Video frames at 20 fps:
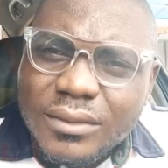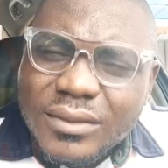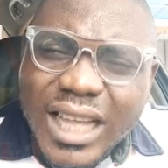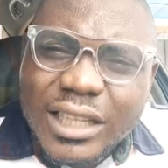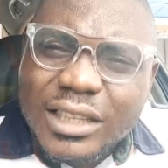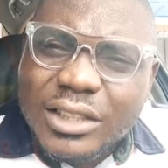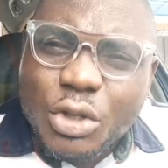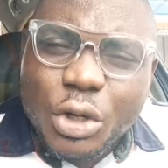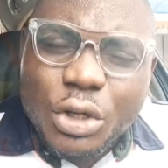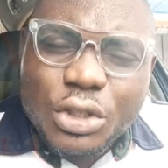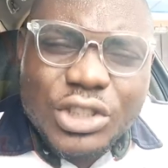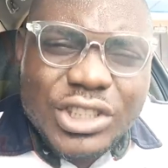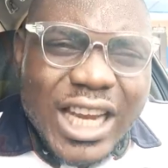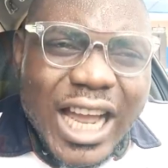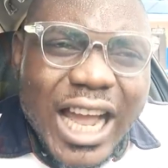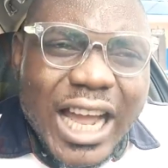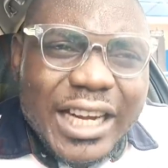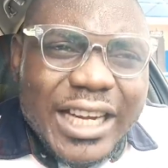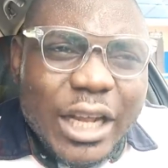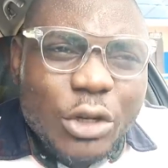That your
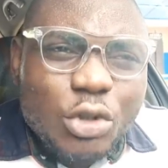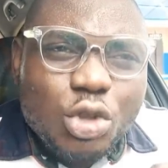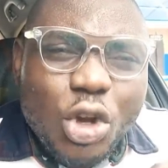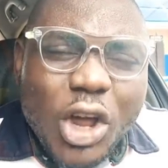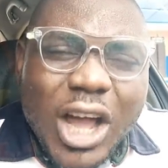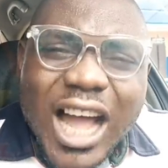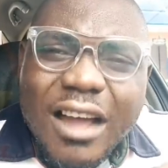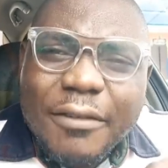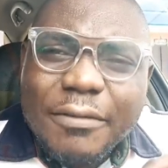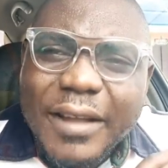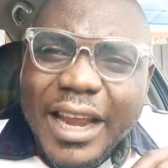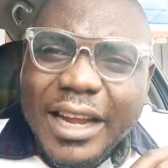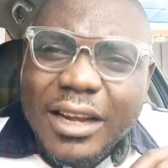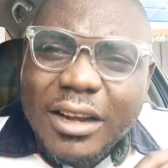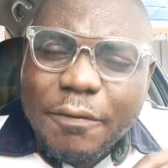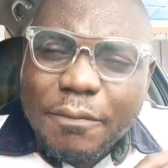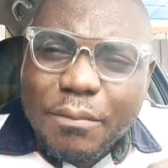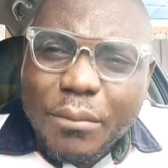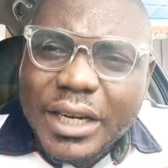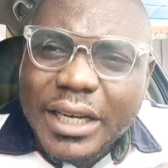child, that you don't have
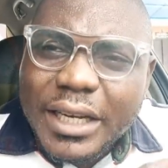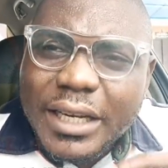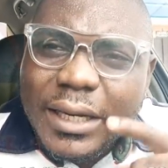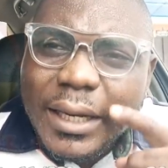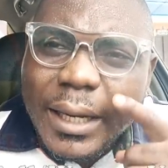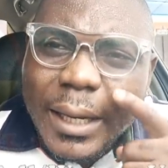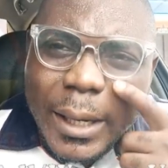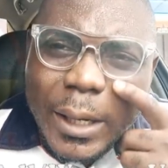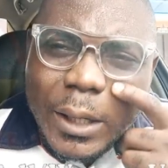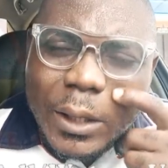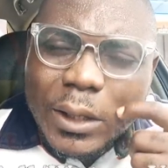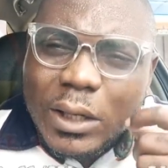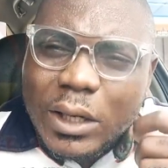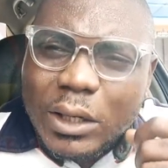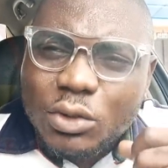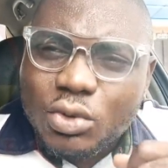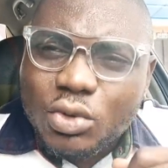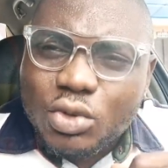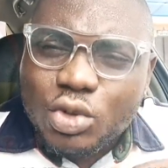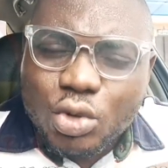enough money,
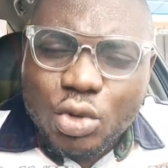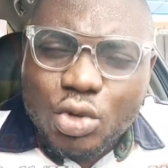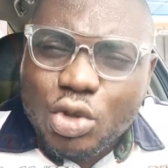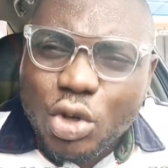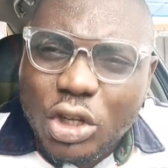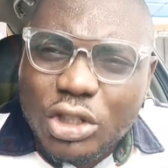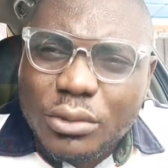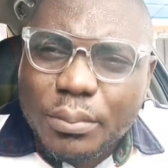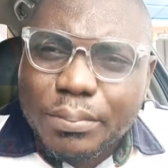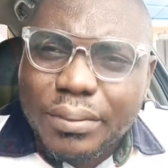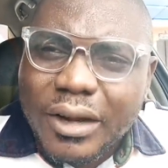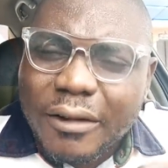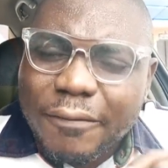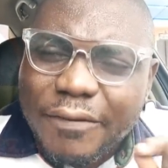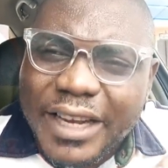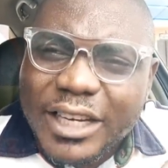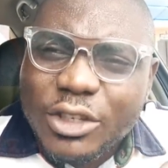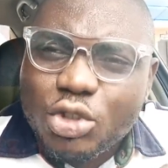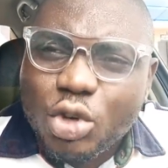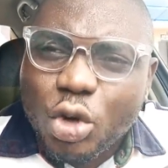should not
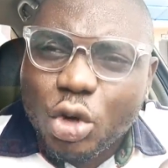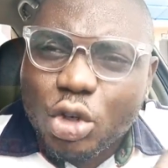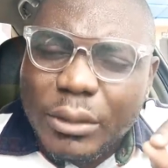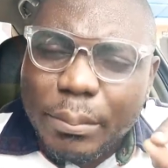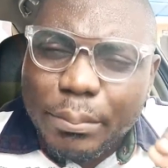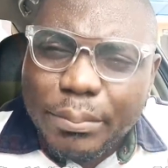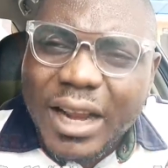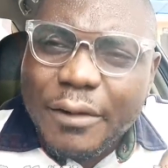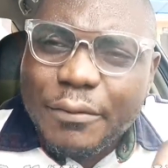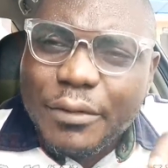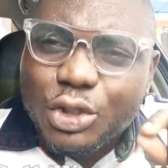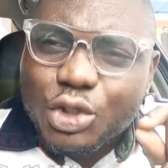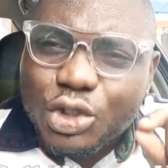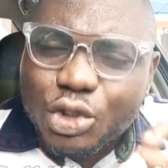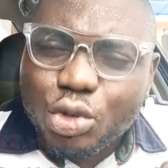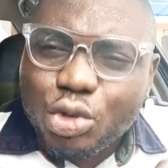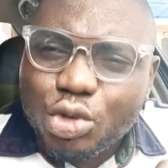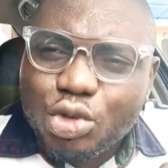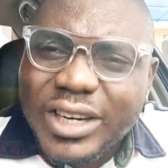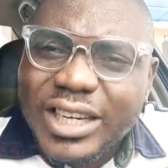deprive your
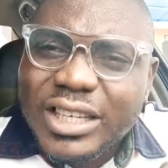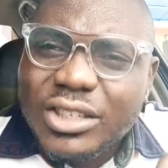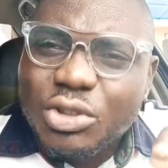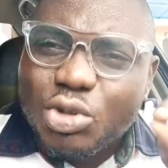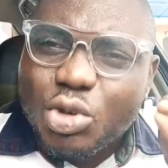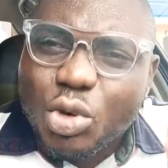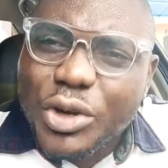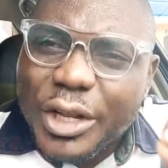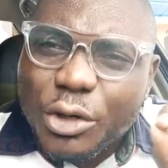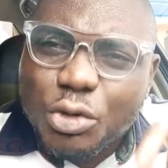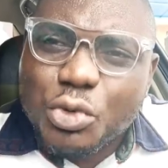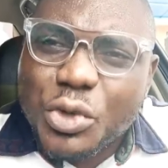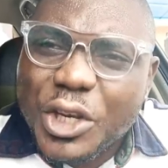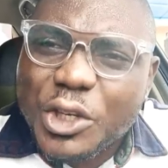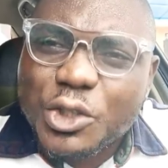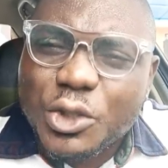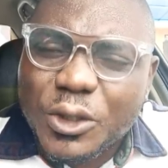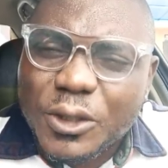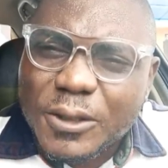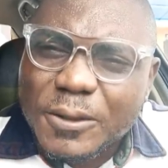children good
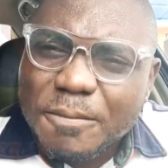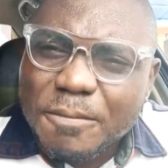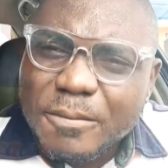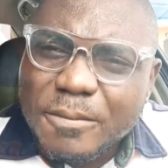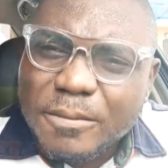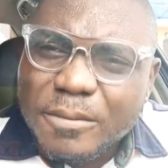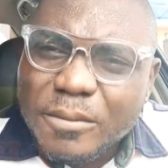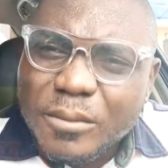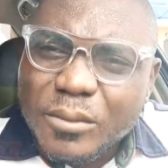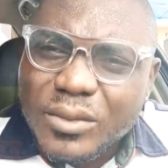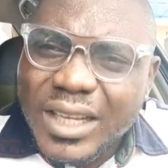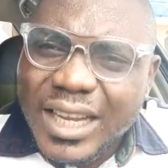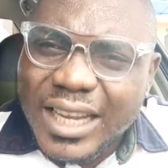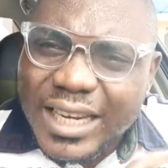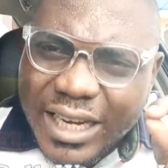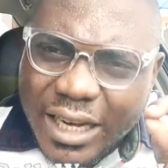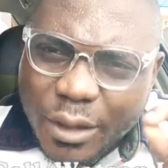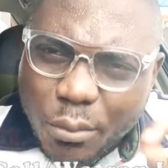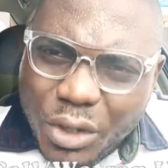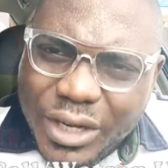education.
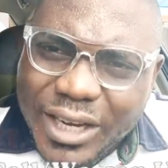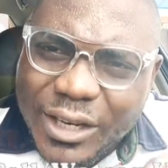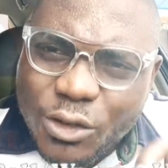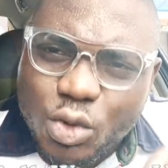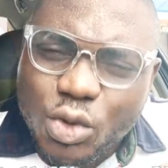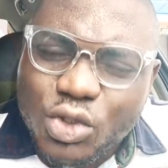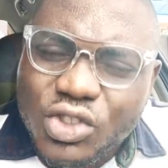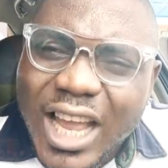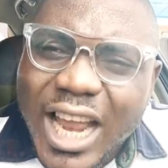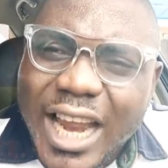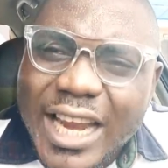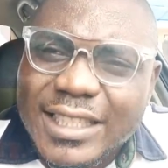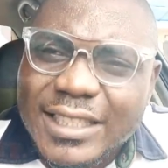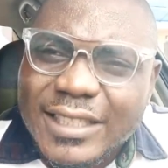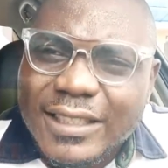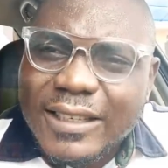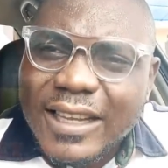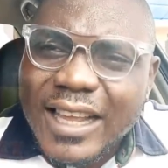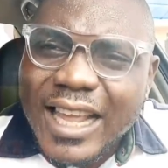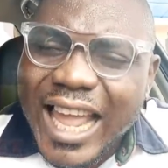In a modern
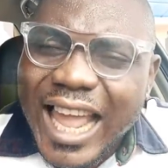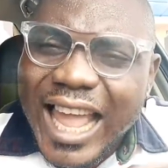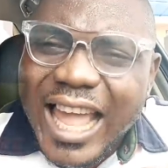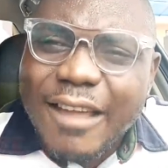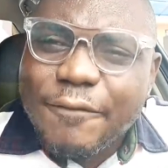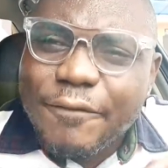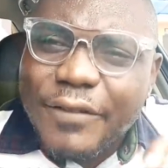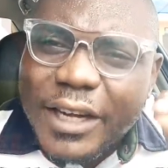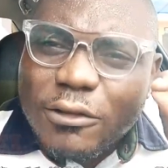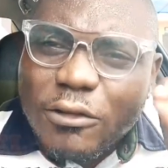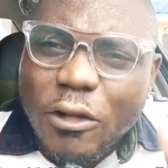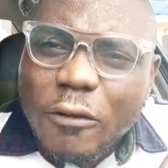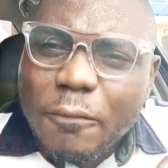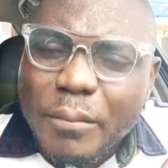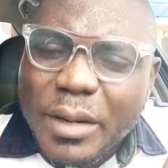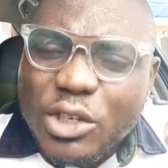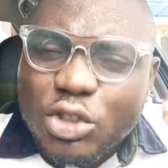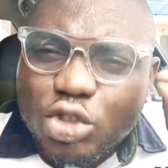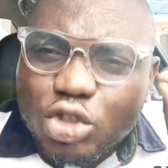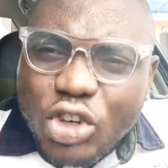society, every
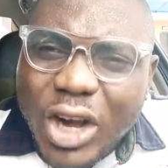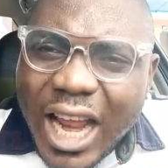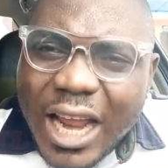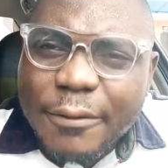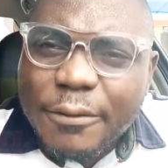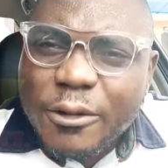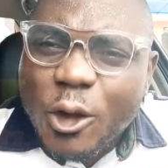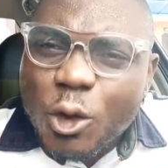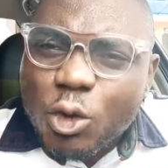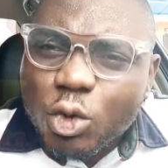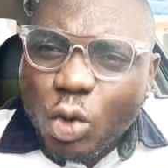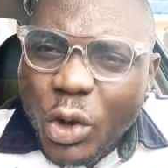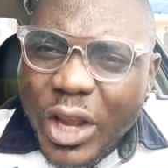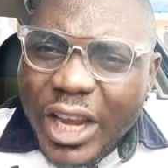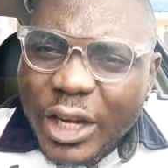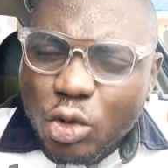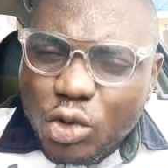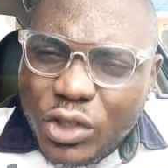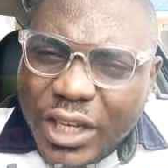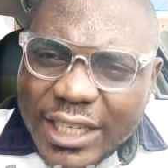government strives to
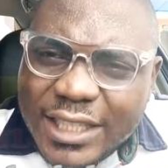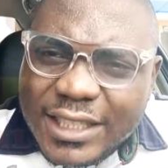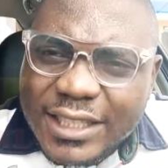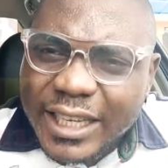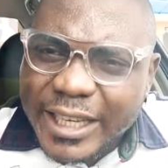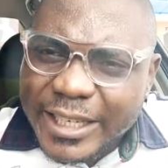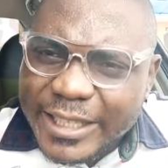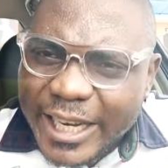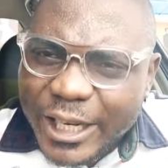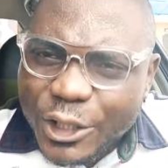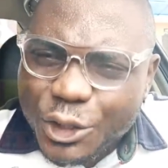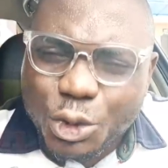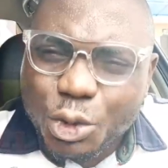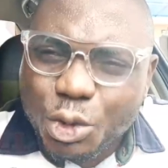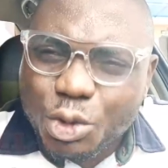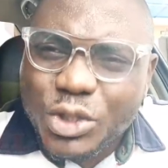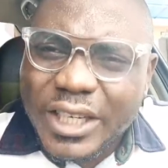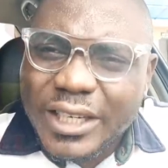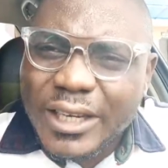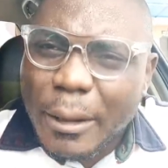educate their
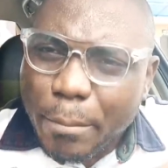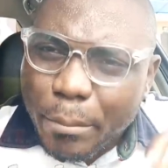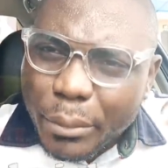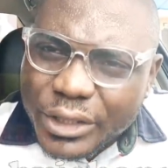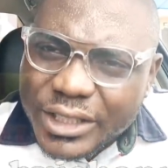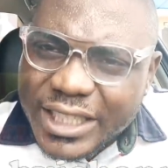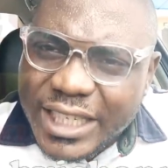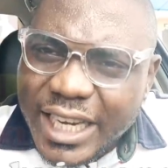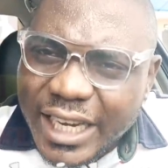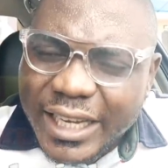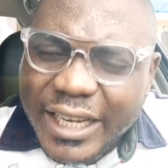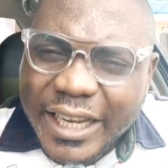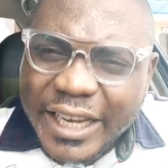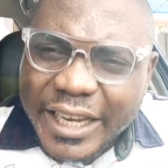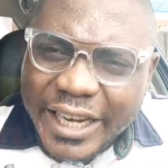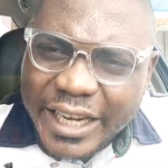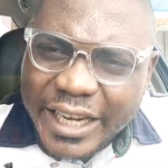children. But here,